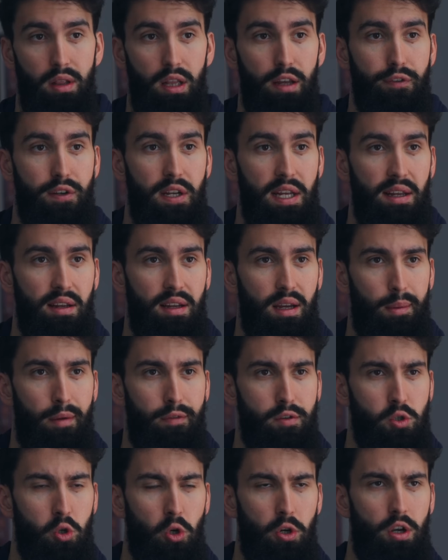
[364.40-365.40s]
lifting
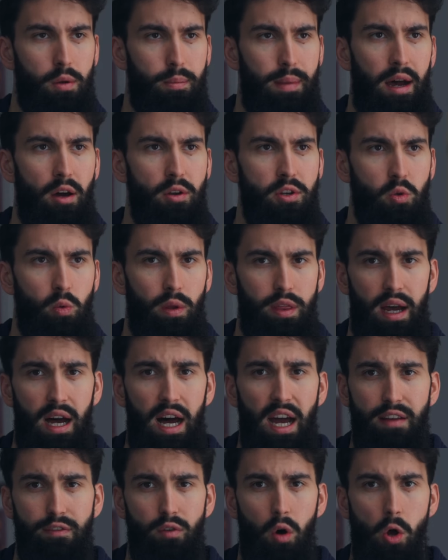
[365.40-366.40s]
above a certain amount with a
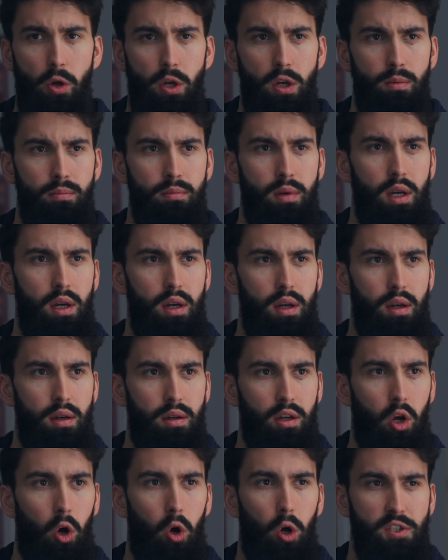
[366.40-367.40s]
high volume
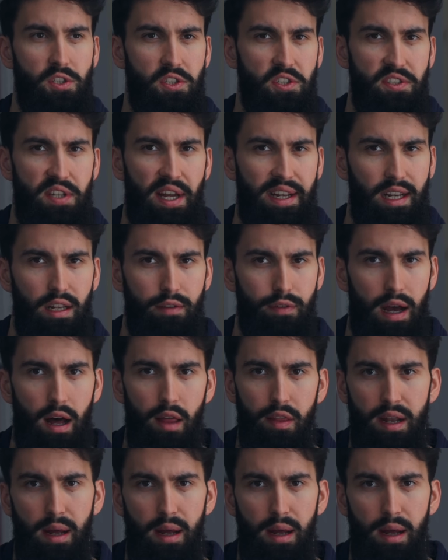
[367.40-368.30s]
causes negative health